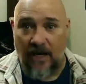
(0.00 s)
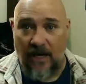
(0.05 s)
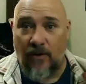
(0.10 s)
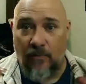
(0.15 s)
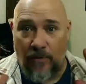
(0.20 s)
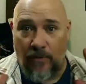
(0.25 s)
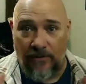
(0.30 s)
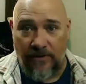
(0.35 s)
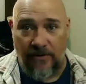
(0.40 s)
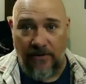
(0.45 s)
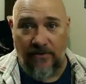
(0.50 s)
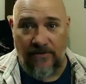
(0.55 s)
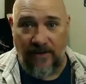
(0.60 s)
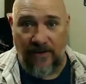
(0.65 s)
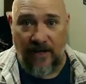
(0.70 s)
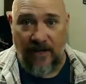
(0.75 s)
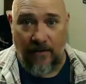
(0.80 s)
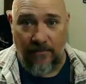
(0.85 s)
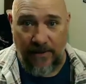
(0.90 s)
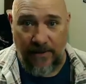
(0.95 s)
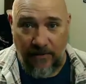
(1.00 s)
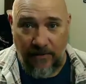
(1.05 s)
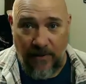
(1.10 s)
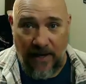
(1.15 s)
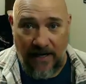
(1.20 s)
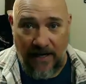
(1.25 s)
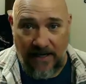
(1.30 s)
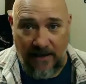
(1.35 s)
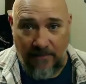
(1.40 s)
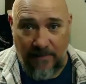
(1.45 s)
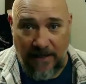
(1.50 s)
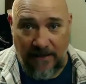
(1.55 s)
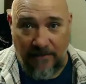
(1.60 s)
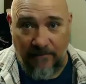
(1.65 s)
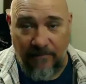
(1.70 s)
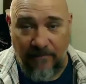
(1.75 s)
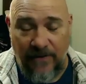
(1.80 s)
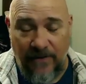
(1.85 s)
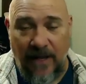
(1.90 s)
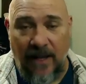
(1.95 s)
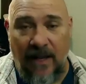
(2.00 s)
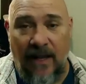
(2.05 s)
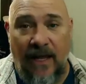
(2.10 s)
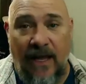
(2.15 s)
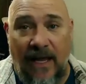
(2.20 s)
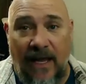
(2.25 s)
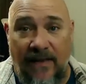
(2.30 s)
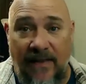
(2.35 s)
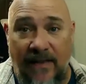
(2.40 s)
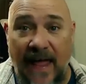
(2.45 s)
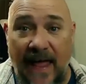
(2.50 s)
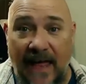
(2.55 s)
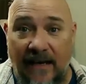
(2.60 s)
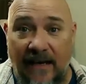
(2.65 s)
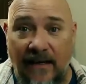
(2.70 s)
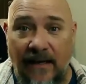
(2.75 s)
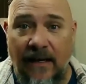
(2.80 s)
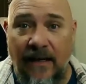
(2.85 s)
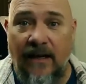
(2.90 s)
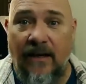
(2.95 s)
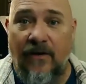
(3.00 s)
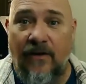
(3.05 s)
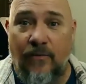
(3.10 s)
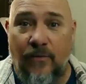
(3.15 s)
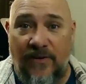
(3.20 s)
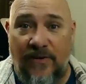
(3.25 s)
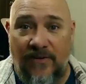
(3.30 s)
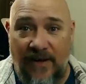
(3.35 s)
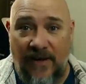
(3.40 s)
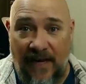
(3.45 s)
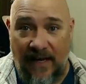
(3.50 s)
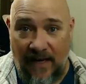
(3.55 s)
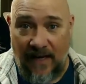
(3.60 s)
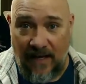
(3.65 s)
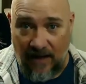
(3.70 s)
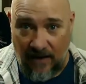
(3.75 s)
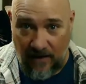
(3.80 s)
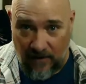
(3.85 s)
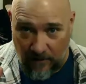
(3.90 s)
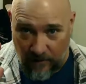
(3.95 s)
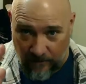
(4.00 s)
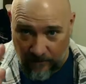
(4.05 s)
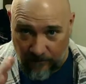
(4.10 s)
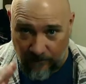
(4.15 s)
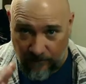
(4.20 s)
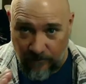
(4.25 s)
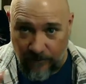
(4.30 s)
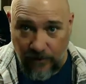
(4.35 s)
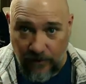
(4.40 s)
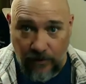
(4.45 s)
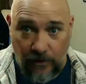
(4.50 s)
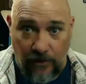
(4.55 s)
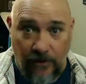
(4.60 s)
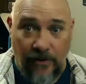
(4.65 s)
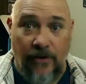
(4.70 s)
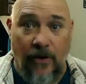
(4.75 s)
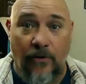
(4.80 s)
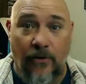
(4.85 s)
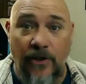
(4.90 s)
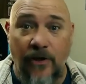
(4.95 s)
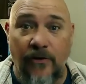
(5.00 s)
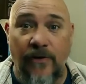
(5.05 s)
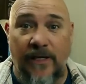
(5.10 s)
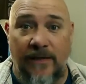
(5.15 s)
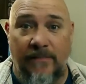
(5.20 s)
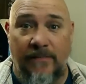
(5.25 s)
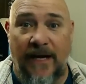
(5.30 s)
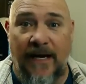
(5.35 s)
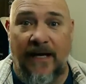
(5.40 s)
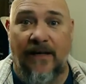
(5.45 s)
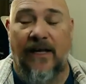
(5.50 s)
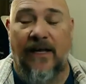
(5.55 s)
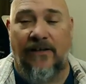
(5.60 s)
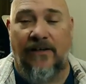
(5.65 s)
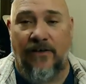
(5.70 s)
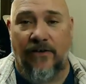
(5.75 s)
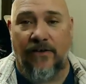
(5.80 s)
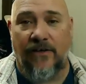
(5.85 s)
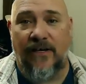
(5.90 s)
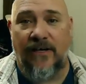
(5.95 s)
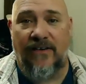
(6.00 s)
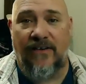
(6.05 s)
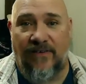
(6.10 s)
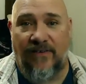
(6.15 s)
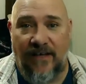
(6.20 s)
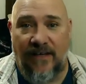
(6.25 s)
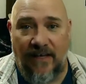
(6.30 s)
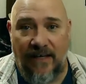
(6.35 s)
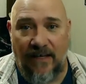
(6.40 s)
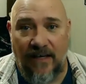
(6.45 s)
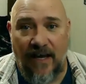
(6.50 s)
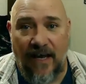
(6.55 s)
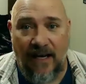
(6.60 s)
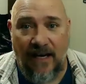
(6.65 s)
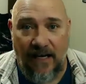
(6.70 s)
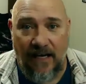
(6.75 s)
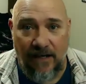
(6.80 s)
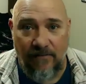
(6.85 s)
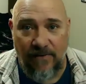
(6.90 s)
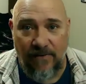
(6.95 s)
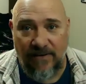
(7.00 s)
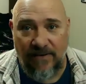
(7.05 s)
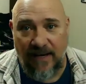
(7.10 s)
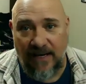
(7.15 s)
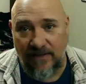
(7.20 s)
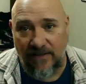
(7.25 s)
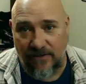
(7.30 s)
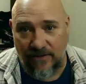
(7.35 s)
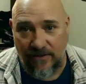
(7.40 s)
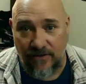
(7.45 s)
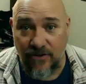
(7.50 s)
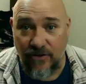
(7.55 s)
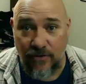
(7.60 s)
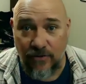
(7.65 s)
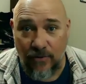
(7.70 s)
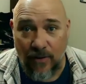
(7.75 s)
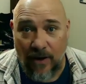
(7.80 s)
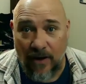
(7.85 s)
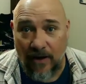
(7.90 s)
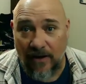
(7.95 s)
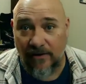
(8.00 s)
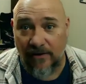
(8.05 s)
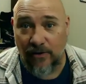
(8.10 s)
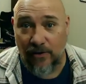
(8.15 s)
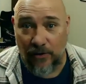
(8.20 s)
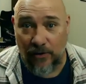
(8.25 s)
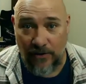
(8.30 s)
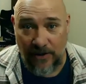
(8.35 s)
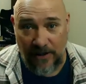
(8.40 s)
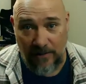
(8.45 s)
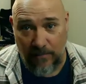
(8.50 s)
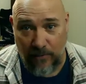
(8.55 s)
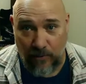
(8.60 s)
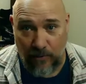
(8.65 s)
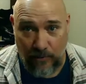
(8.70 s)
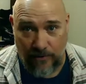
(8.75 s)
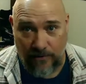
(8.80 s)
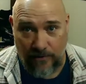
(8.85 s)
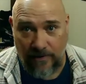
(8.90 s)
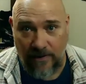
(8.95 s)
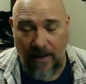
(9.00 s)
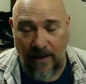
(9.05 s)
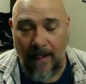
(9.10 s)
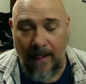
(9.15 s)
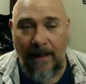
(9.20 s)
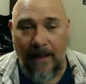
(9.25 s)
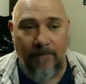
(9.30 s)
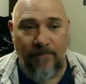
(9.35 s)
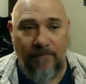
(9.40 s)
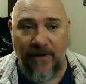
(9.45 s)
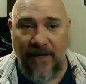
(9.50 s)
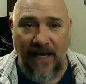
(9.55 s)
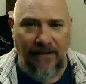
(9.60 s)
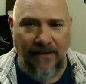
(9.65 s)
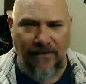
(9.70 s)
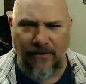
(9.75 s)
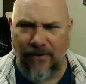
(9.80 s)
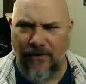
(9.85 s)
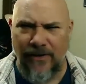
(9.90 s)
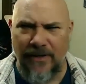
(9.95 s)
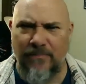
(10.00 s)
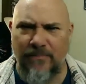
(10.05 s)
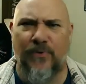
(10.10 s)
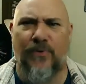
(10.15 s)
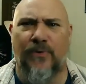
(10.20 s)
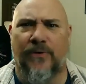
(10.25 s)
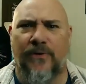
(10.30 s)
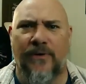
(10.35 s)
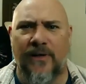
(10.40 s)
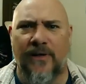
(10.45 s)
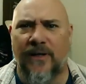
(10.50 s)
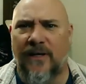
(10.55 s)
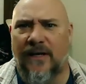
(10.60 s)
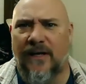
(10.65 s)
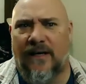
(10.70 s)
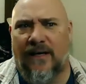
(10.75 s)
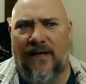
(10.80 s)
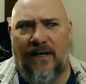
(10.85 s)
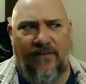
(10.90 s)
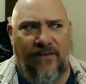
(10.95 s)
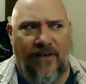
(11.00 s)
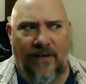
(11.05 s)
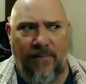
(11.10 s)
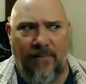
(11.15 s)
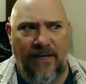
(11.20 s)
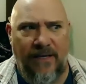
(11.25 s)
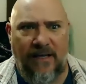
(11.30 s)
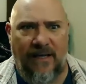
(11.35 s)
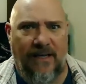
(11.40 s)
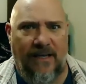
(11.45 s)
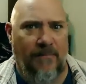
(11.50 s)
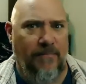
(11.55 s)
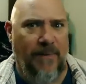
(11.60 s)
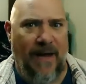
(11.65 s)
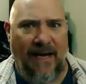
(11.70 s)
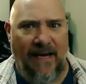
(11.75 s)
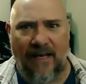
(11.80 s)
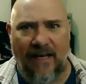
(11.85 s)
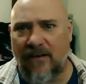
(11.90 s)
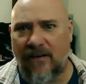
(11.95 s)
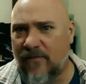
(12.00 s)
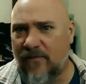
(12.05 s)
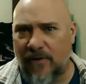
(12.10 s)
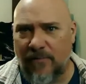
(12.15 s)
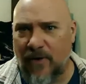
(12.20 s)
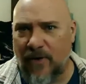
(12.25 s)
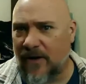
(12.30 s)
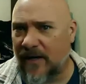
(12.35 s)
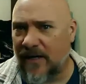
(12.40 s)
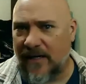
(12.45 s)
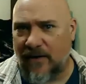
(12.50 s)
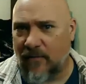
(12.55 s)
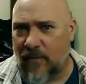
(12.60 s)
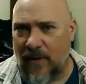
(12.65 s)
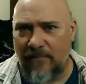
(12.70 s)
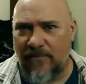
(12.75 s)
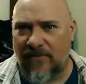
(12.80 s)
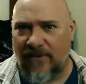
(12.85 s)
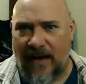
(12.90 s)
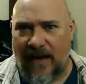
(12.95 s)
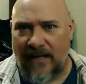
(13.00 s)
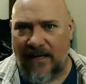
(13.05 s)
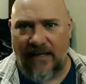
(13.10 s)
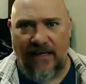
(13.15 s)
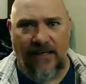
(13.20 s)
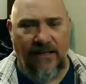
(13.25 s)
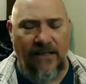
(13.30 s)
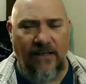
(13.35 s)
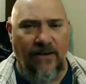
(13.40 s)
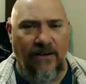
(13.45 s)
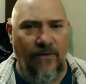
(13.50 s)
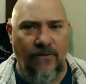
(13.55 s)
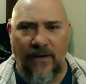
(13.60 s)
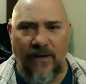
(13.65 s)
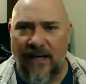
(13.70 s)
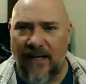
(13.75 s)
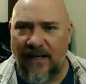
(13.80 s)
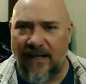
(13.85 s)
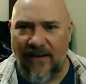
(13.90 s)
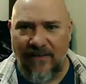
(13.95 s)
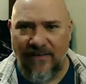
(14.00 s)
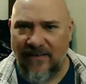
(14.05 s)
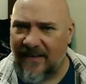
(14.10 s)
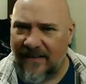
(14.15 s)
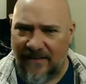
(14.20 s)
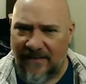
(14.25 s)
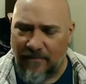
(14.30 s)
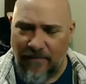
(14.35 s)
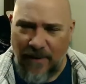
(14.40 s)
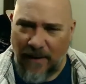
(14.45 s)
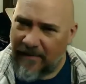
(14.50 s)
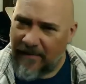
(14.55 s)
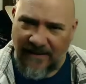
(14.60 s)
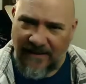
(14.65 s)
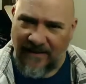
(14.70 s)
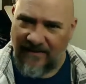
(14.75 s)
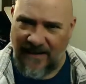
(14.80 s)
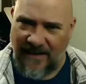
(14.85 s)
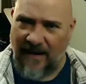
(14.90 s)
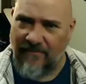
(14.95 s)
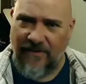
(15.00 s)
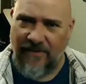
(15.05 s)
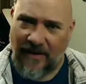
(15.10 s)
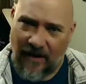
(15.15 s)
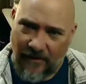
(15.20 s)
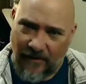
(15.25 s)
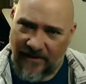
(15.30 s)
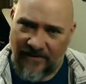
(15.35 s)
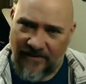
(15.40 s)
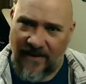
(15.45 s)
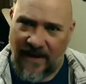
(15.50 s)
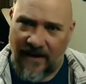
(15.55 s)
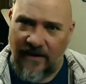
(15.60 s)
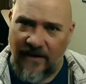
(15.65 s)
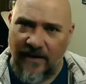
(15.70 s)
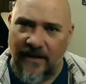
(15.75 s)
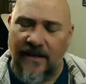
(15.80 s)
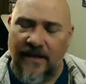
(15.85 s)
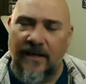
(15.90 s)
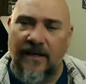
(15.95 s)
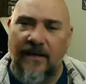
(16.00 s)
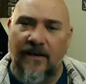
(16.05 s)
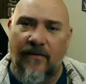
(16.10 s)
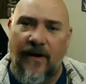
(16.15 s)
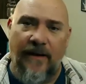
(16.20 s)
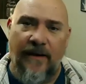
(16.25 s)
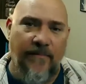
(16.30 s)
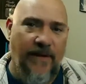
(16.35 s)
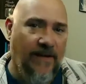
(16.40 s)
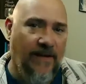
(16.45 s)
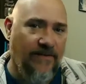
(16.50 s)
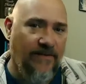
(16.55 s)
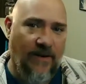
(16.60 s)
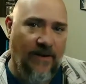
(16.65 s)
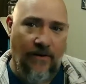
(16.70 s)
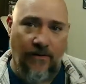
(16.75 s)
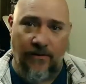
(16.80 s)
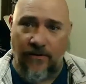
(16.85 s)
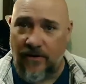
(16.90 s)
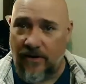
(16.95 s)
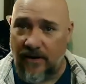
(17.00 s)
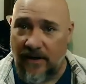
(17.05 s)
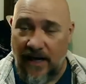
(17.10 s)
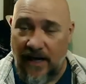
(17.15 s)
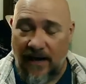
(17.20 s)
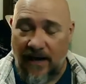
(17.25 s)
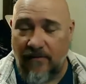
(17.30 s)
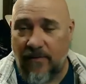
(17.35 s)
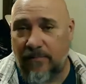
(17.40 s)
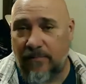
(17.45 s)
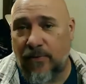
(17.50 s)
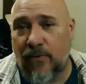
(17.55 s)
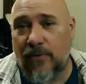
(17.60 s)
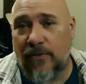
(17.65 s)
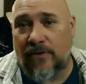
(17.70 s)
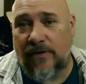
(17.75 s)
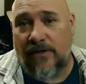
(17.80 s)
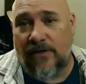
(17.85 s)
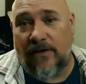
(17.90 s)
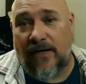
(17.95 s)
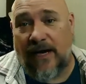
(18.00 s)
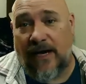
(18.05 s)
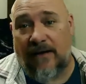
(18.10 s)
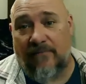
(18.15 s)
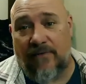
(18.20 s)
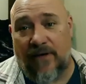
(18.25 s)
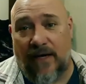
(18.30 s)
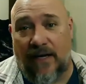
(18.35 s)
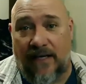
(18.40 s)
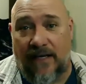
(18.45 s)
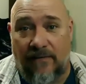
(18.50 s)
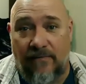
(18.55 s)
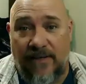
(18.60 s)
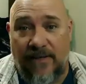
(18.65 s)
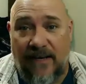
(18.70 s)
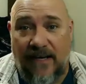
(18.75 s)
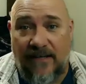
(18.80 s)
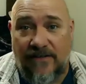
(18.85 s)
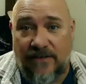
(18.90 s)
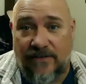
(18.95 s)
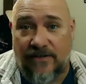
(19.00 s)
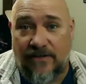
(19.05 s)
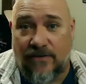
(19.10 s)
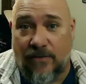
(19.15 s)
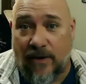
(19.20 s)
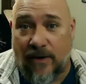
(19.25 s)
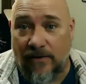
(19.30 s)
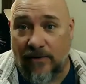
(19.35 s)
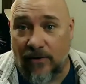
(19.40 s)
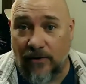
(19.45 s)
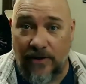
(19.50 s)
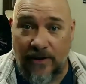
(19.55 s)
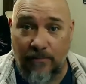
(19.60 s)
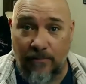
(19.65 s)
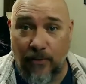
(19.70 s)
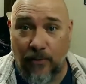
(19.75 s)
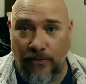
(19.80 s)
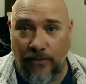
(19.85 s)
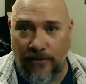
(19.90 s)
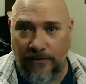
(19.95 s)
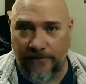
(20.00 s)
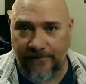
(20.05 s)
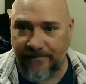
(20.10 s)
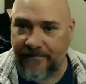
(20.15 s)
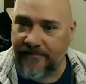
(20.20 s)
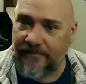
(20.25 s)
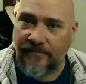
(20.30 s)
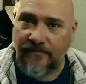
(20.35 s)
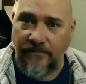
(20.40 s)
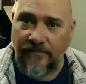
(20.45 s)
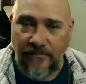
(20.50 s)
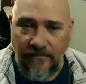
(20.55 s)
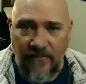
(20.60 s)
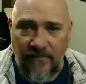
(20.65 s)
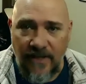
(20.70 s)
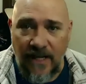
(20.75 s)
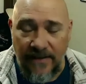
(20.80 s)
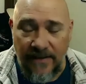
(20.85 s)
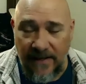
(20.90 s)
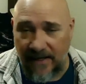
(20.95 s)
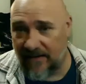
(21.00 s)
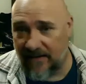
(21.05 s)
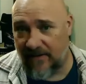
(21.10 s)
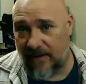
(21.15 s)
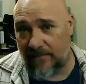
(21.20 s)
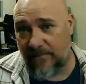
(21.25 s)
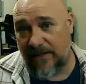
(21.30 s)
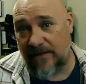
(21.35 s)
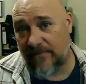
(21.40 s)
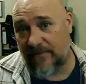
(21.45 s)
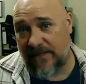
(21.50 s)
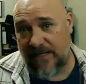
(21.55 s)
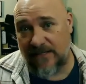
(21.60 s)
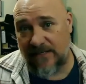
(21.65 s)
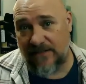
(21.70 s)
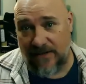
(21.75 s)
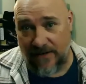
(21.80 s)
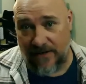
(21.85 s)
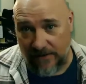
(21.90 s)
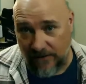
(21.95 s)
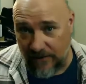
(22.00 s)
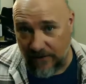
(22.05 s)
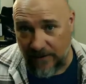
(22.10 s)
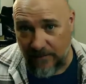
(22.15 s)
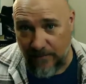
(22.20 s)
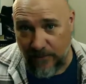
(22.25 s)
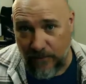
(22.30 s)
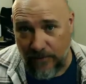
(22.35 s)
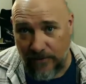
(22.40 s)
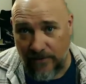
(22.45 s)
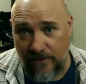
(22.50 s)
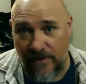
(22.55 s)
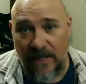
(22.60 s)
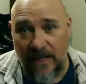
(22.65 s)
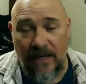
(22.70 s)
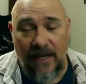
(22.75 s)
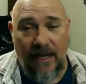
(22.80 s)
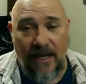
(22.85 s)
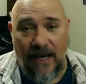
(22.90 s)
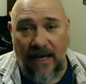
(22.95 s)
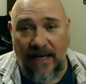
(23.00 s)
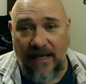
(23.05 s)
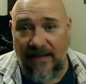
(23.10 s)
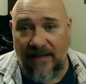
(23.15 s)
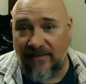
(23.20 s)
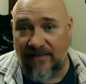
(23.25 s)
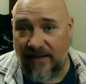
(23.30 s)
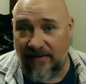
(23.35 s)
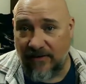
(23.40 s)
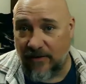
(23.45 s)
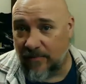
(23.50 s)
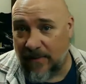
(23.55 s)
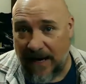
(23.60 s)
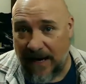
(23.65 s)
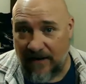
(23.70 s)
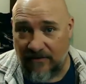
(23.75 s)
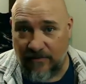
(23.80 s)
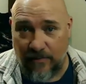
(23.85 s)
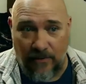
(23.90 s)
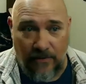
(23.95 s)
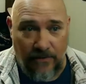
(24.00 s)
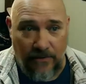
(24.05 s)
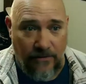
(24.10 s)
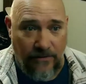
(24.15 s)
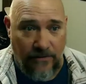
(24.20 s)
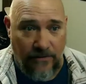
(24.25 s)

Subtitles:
We're only using company-wide email. And then we say, go to your email and you're going to see an invitation to our learning portal. Now that learning portal is going to be in the back end of your marketing website. The public doesn't have to know it's there, right? And so you're going to have a portal, you're going to have an invitation to our learning portal. They accept the invitation to the learning portal and they set their password or